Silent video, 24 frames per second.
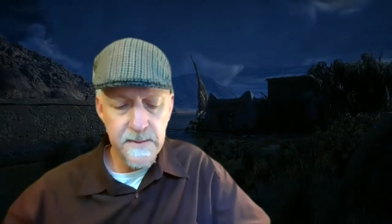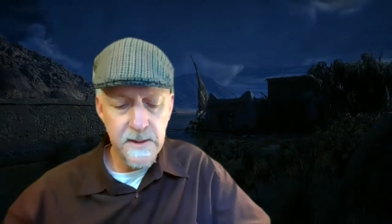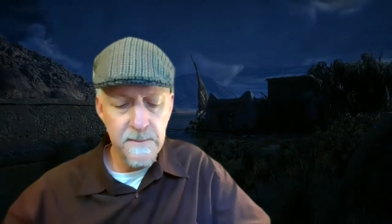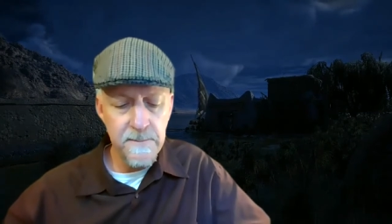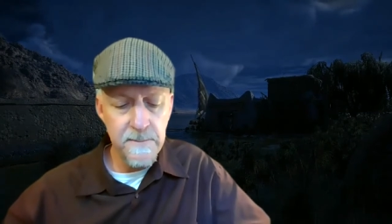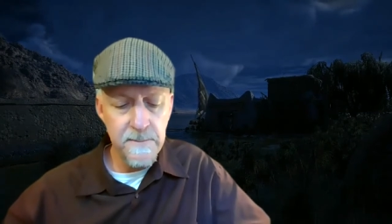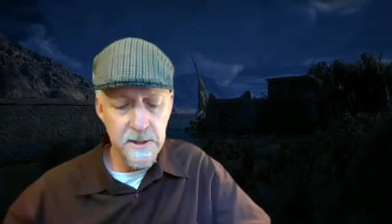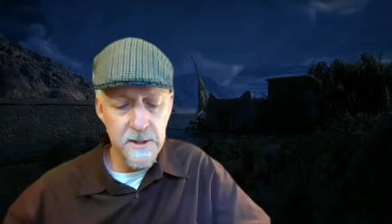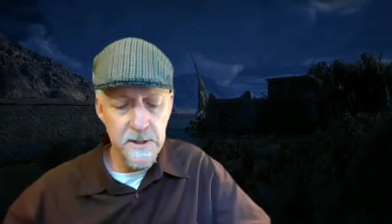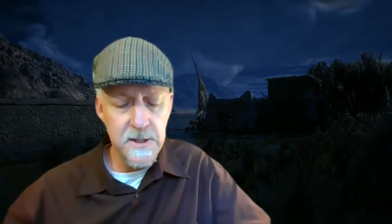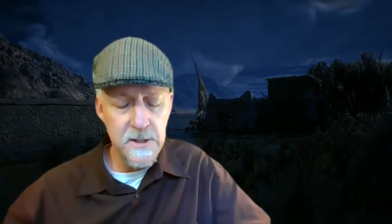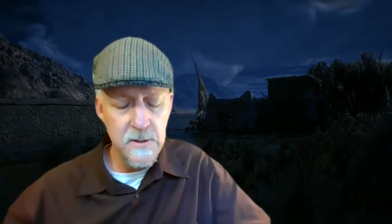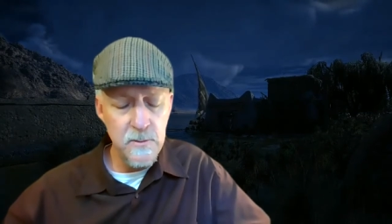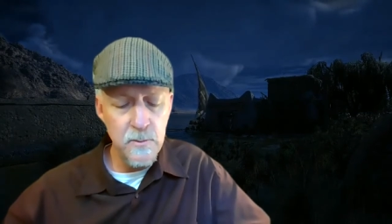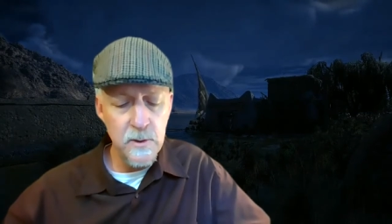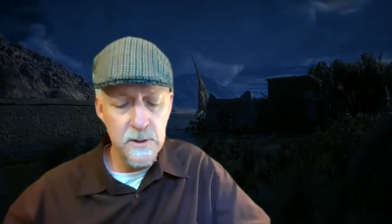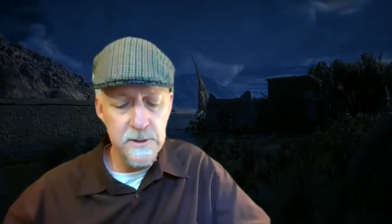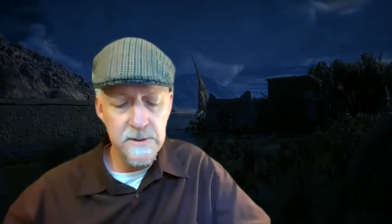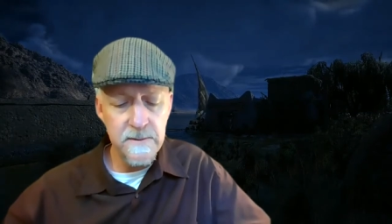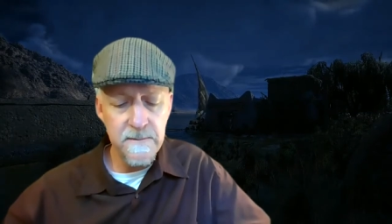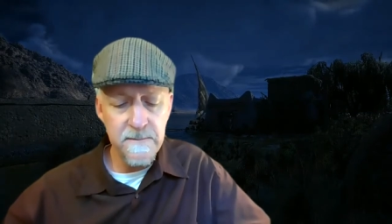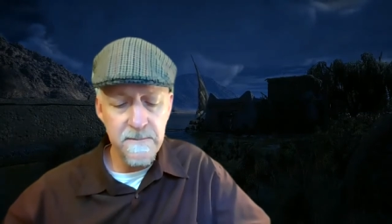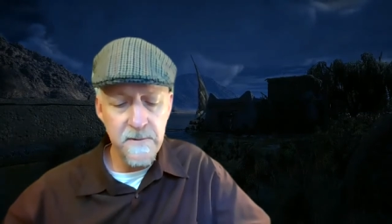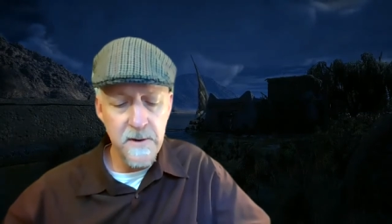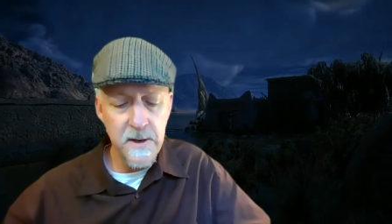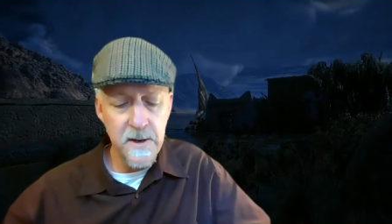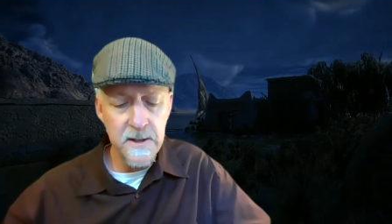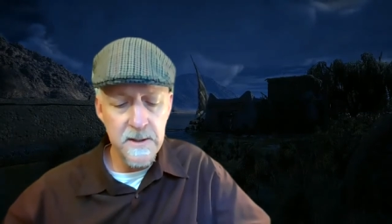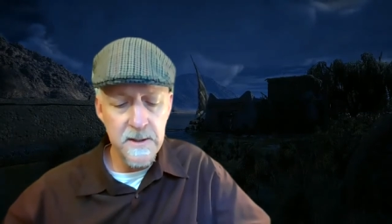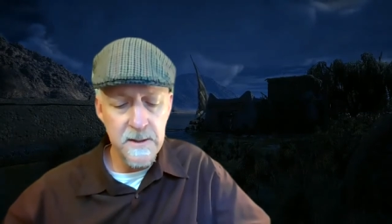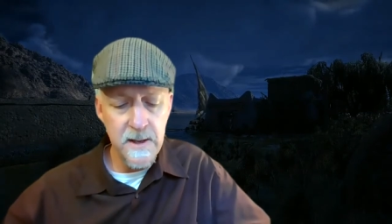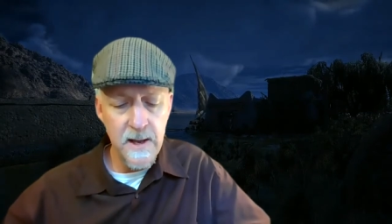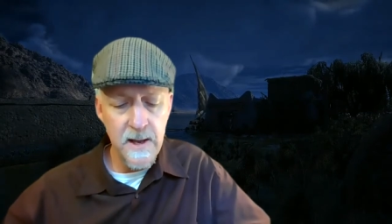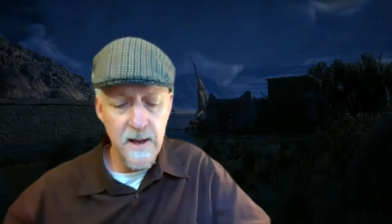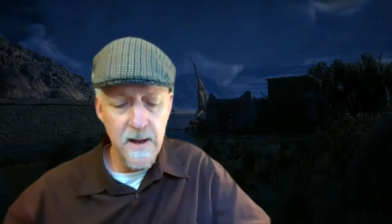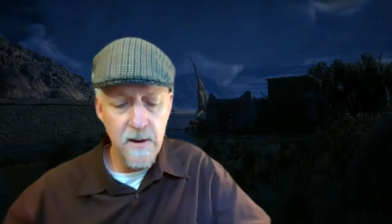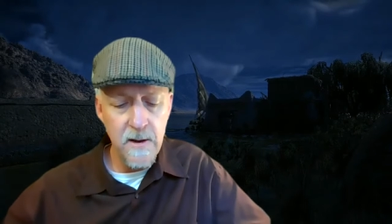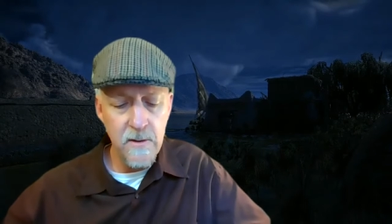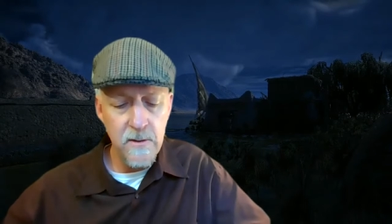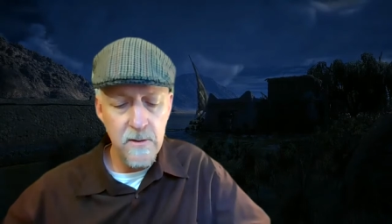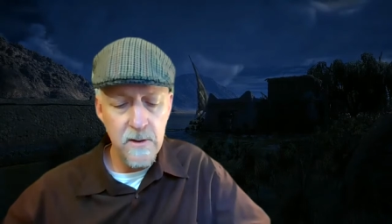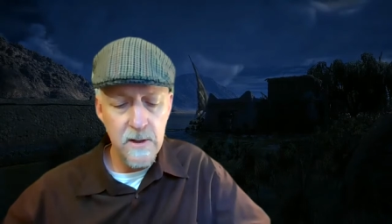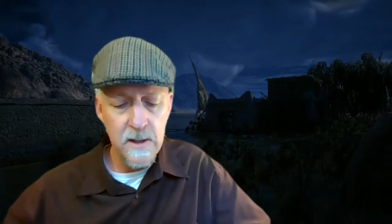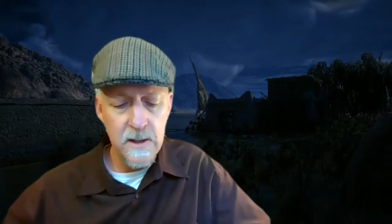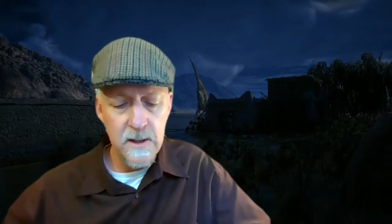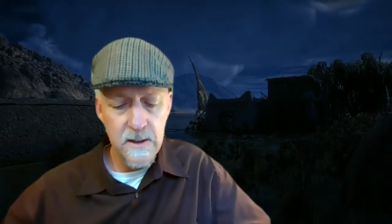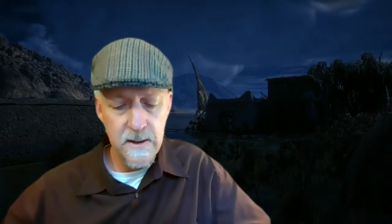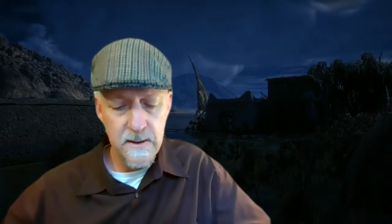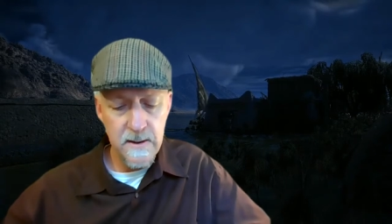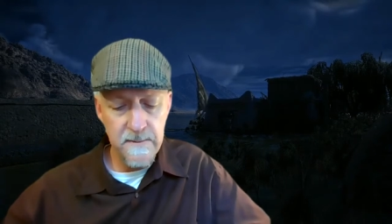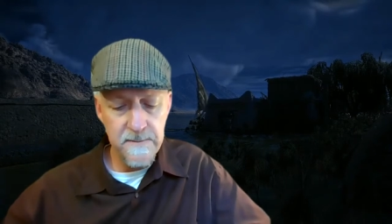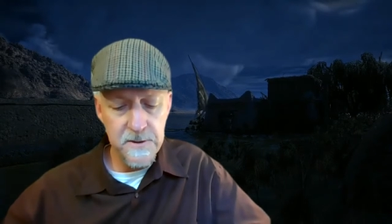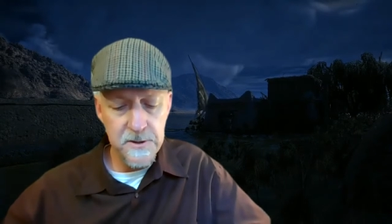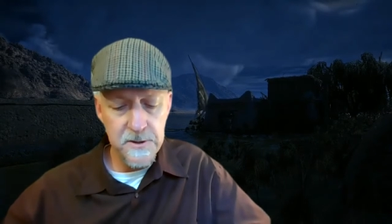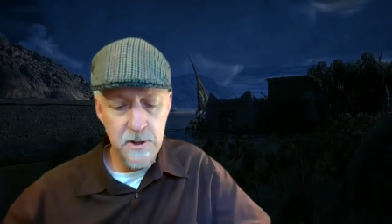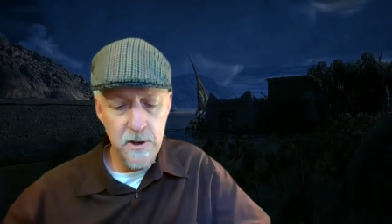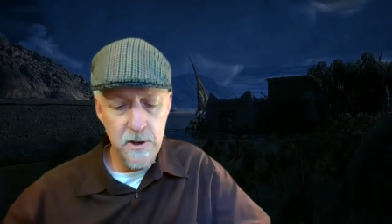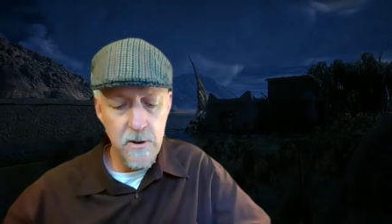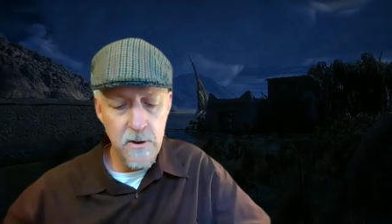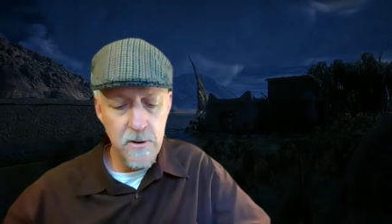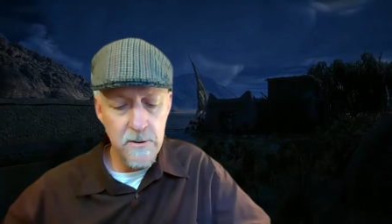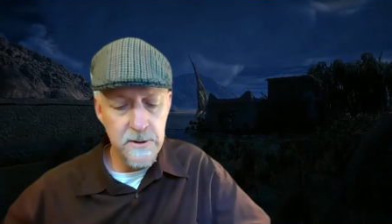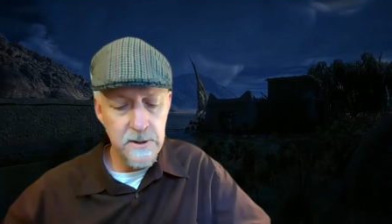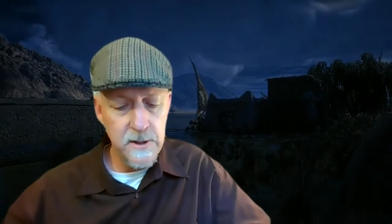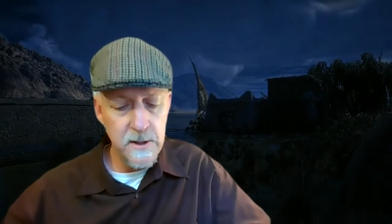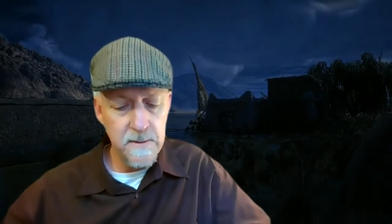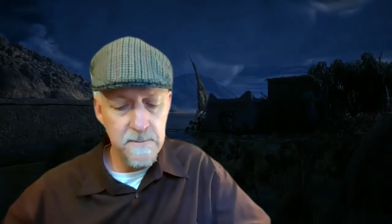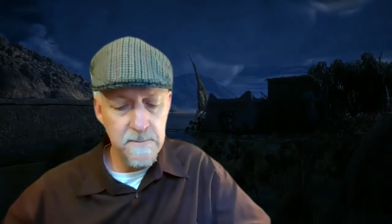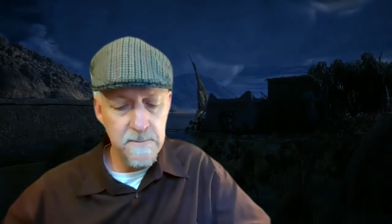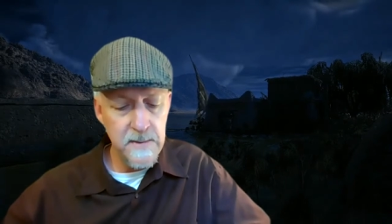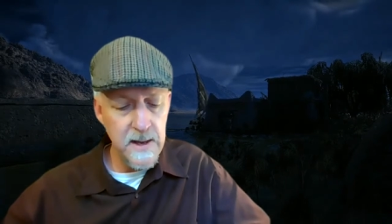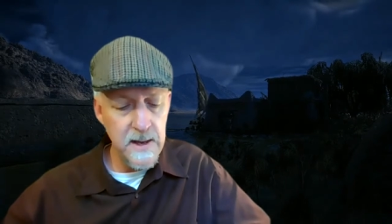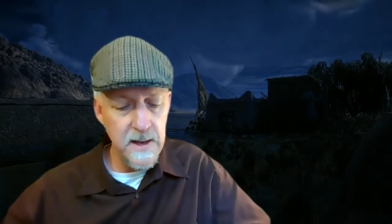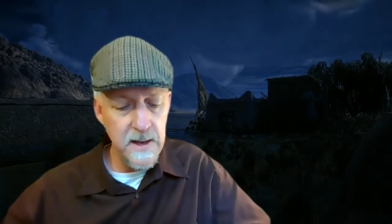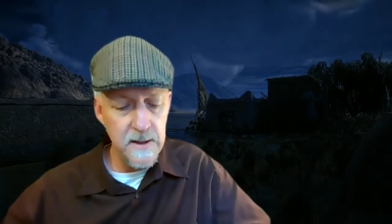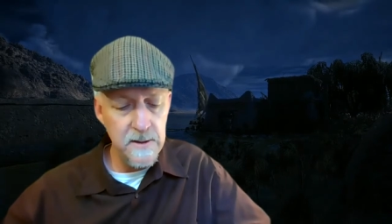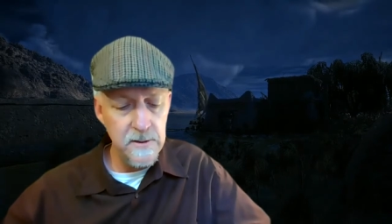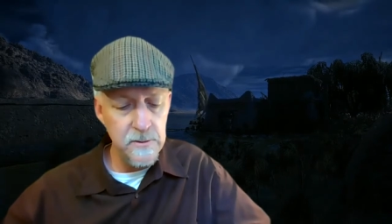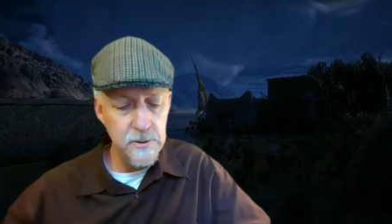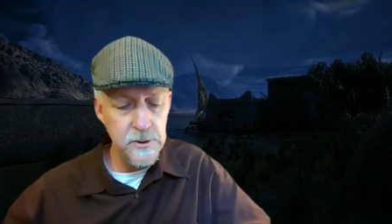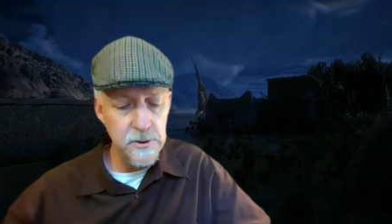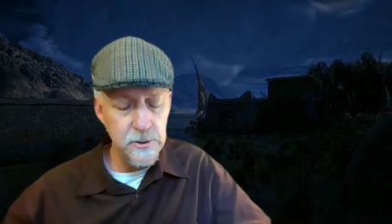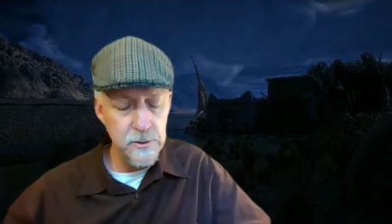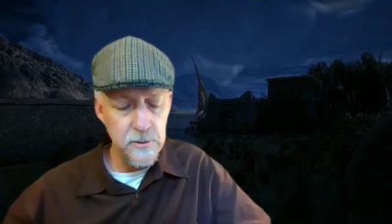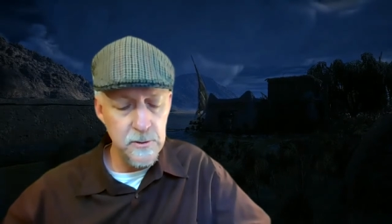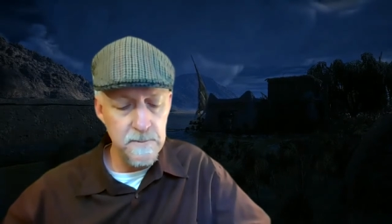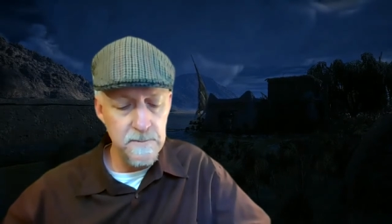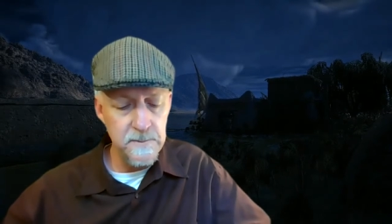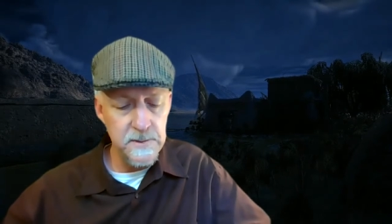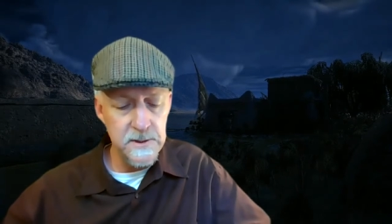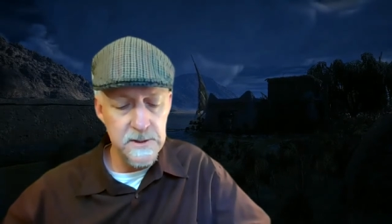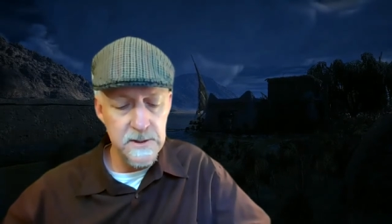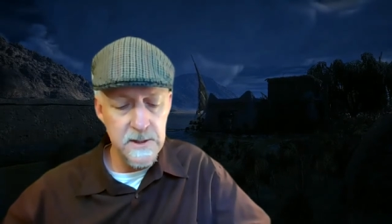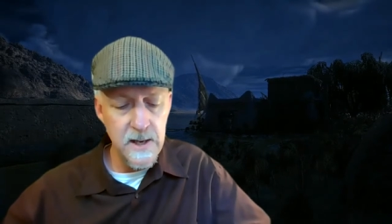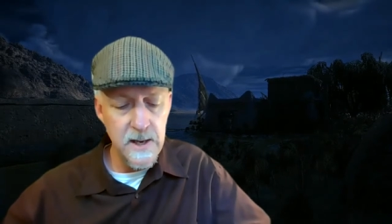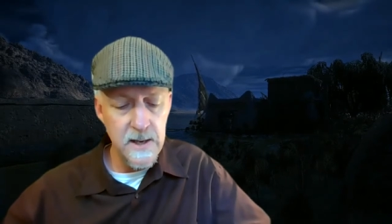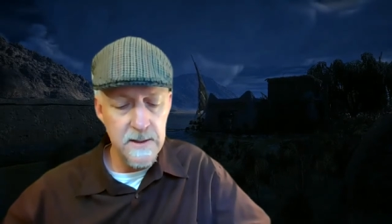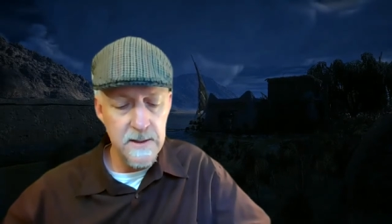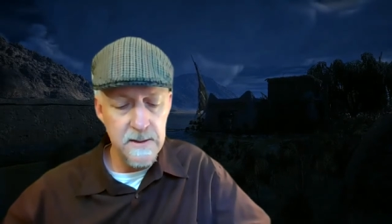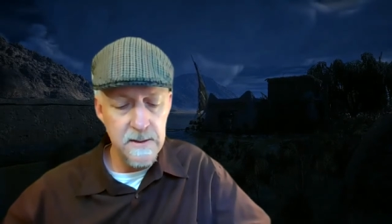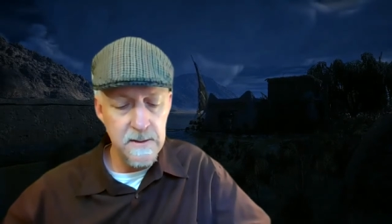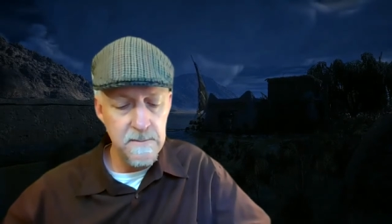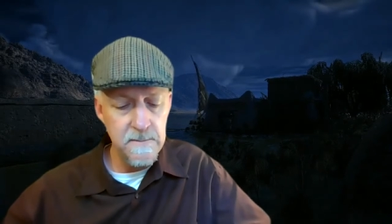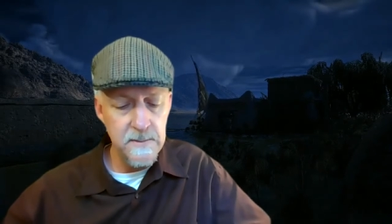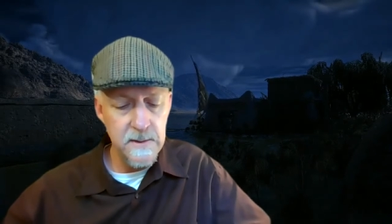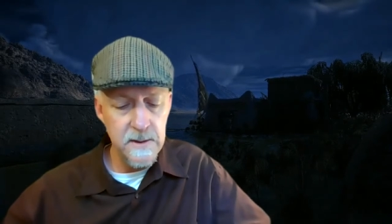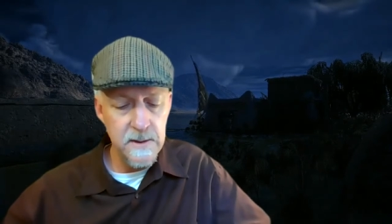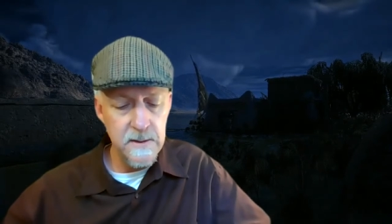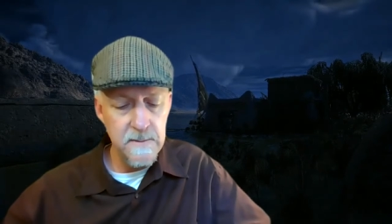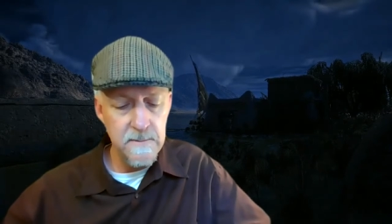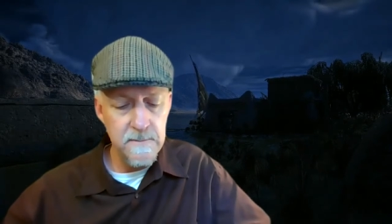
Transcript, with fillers: but he was afraid now of the tall young man who stood beside him.